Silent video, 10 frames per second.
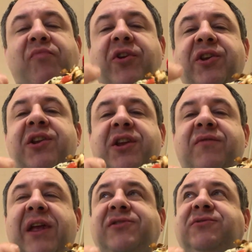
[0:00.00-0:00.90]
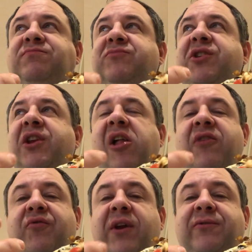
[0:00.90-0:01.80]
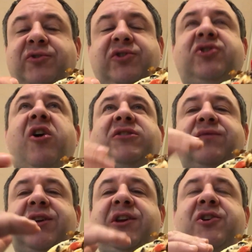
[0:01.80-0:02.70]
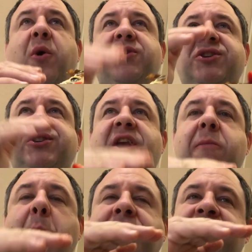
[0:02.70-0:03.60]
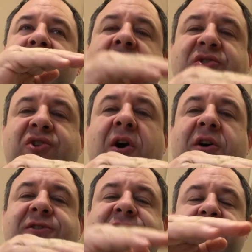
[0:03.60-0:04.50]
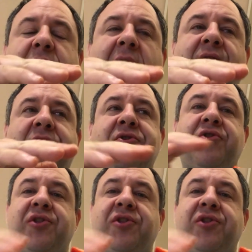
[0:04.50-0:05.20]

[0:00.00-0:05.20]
you need to get that. You need a lot of flavor in your sauce. If you kind of go with the same sauce that you have on your